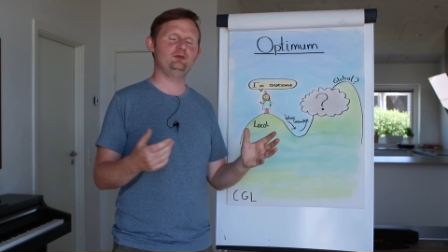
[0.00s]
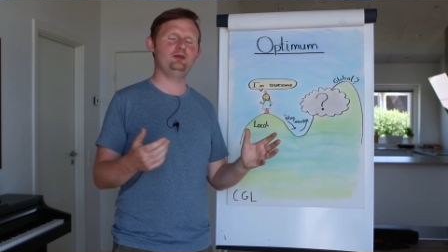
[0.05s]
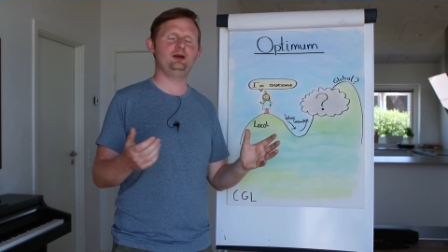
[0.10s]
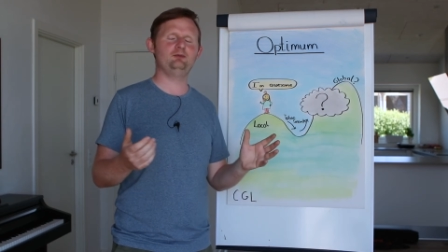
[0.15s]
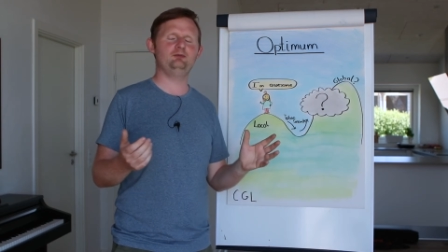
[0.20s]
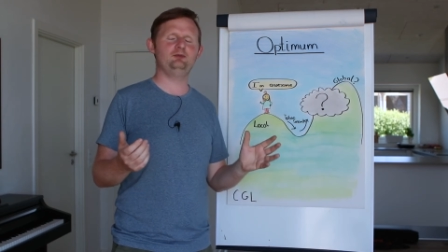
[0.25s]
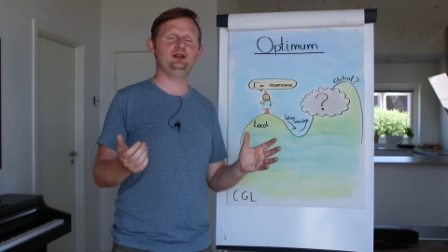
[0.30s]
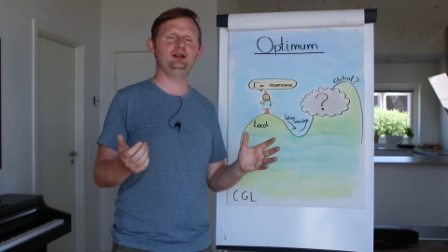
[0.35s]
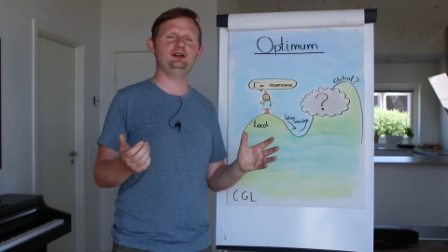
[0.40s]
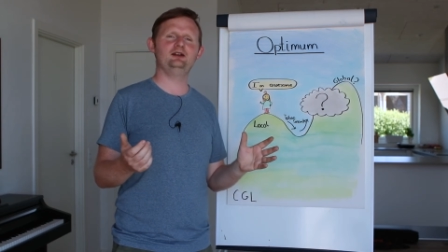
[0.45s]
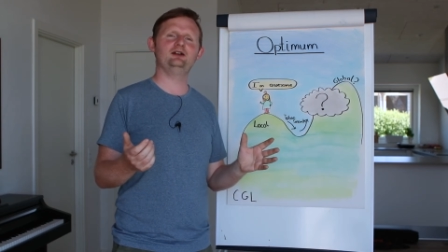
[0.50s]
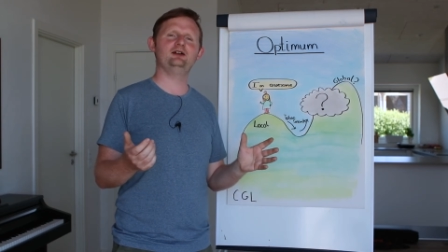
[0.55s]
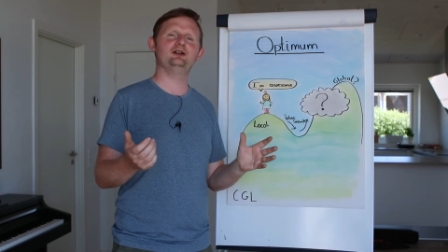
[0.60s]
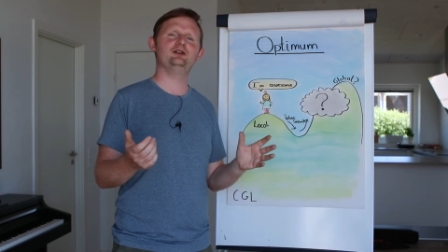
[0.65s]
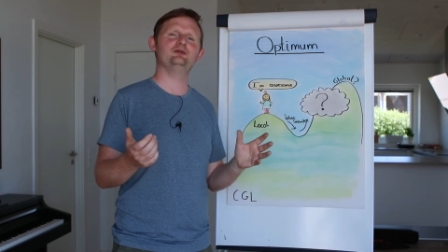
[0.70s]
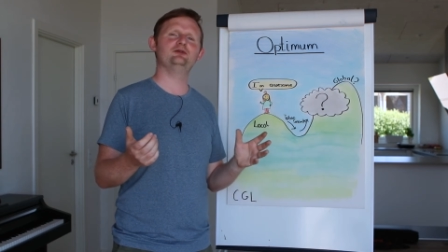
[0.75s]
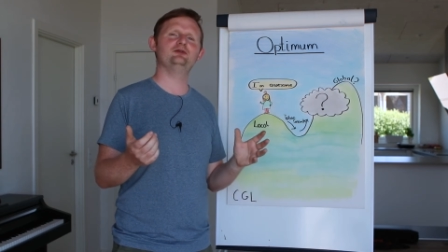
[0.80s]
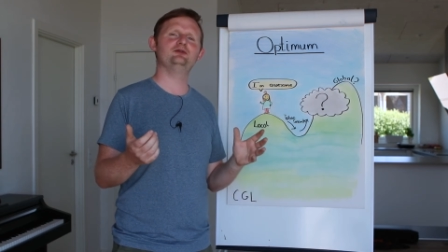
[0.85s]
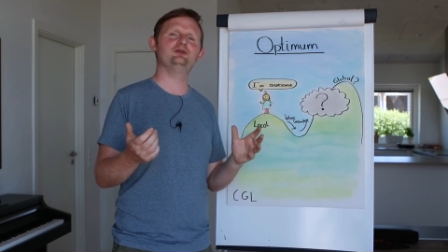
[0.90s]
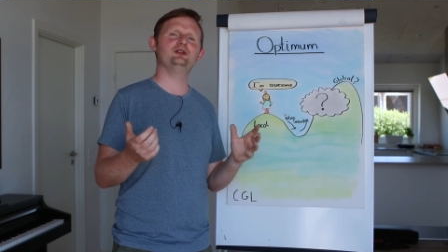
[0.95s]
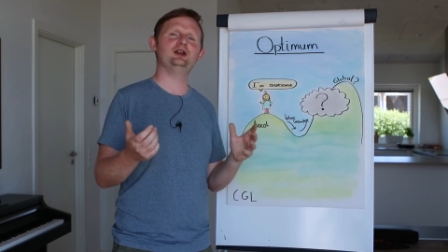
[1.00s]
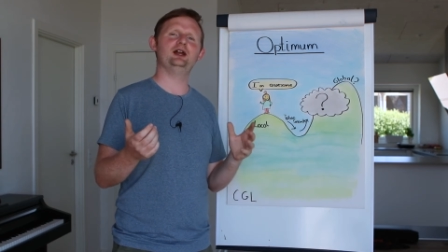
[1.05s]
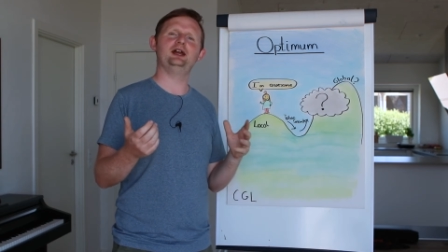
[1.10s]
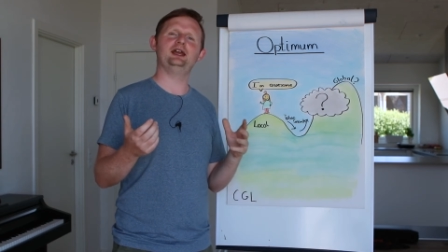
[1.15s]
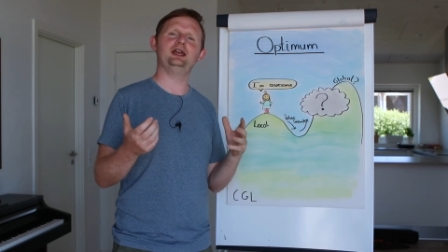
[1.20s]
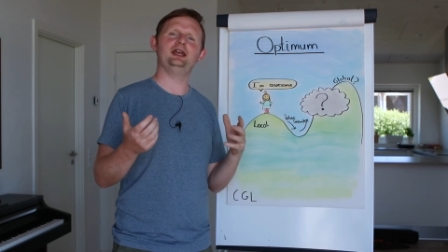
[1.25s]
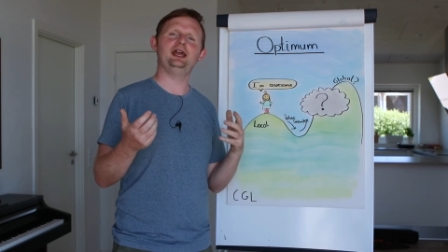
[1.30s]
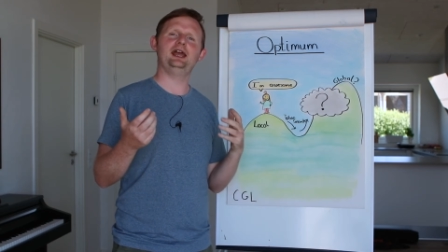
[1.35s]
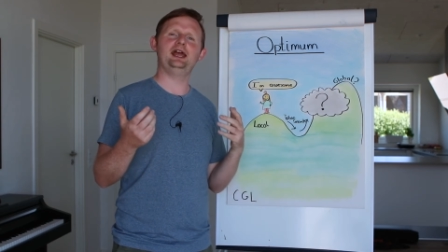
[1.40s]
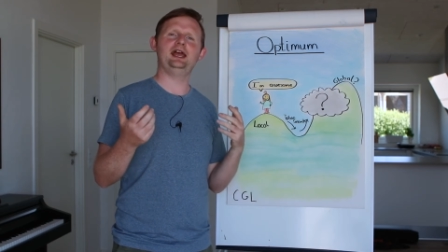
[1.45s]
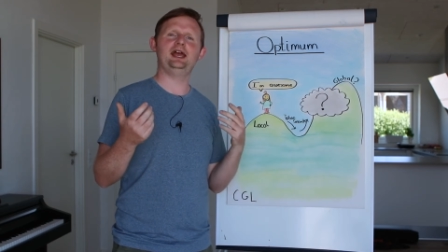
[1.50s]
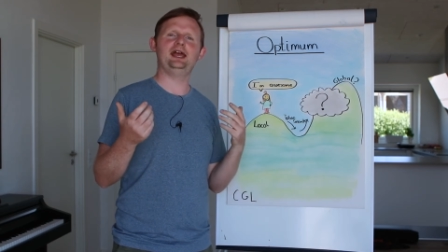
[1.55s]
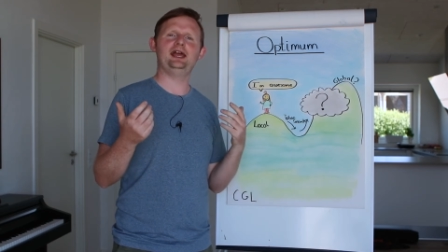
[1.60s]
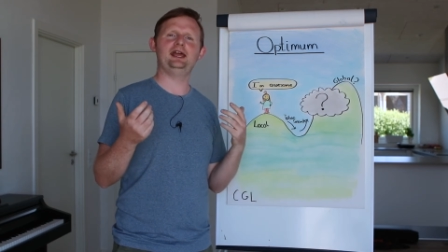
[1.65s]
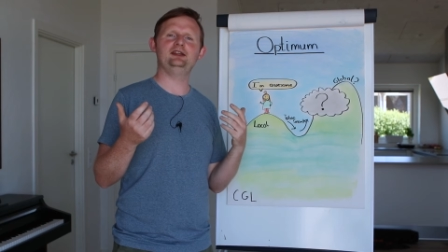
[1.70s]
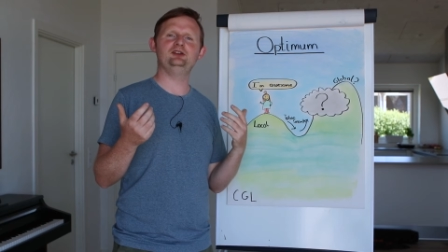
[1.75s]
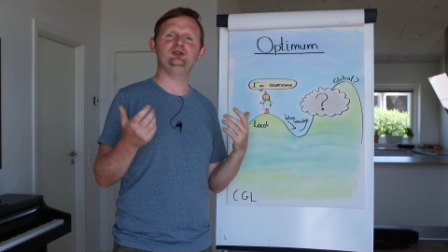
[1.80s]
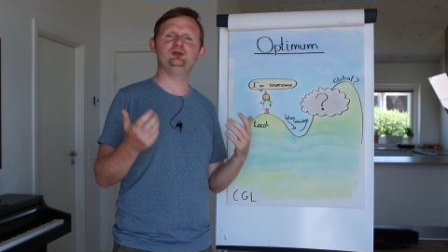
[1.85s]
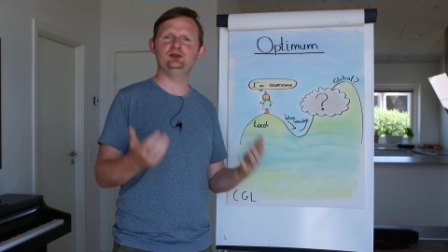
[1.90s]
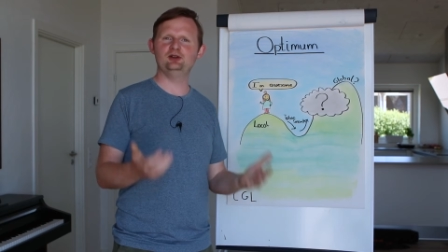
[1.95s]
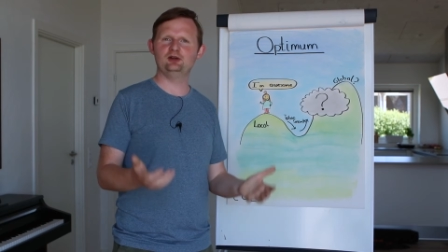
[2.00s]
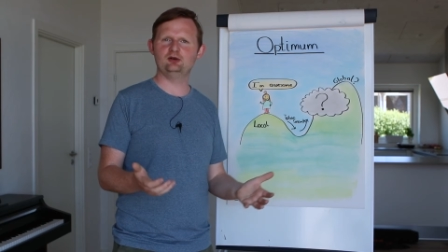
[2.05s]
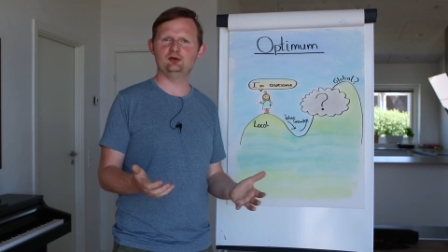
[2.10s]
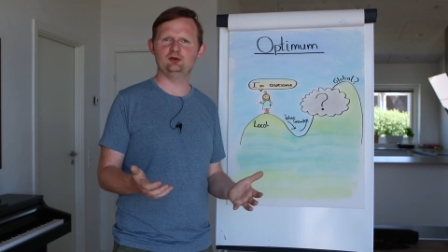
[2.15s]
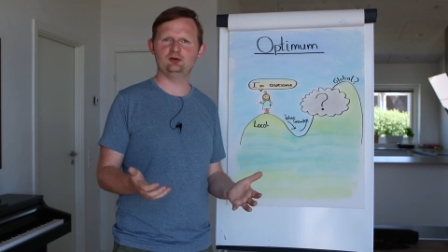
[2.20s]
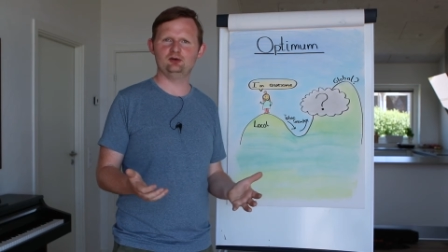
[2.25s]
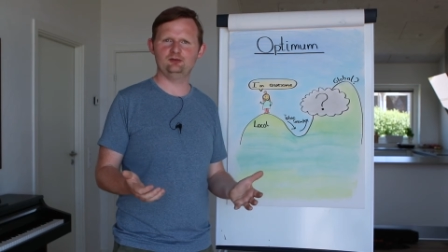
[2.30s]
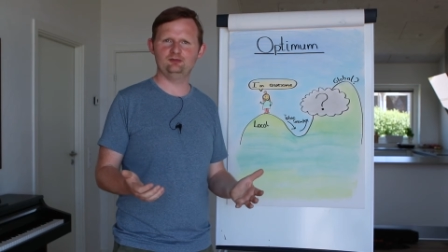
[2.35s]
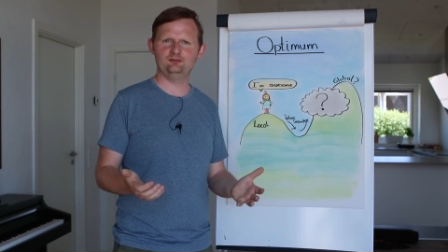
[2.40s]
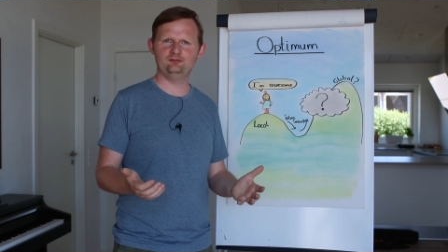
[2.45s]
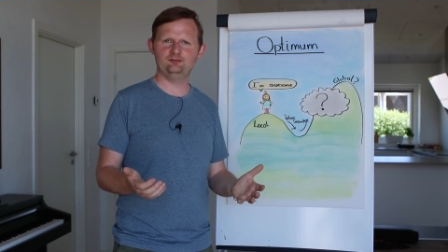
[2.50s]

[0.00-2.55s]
a bit of like a unicorn.